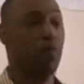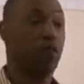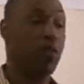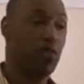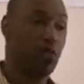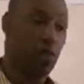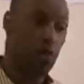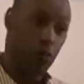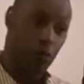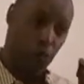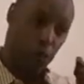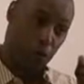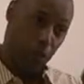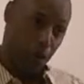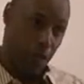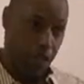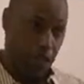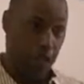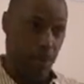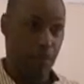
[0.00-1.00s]
So
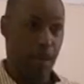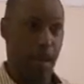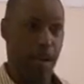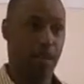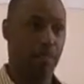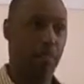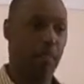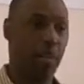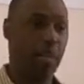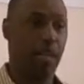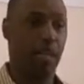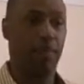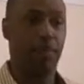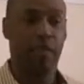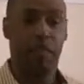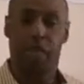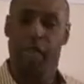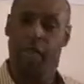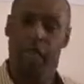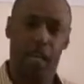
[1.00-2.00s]
keep that in mind.
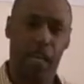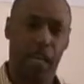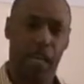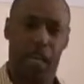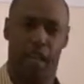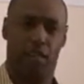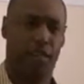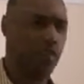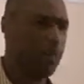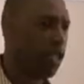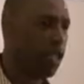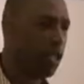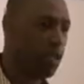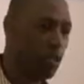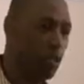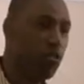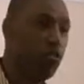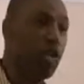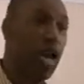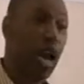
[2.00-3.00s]
Now,
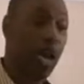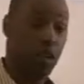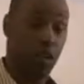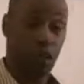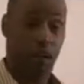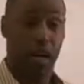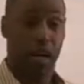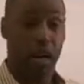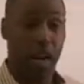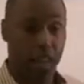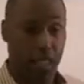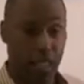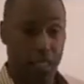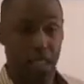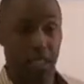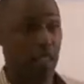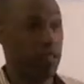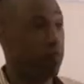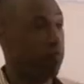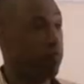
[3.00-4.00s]
you've got a great
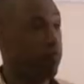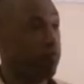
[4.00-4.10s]
idea.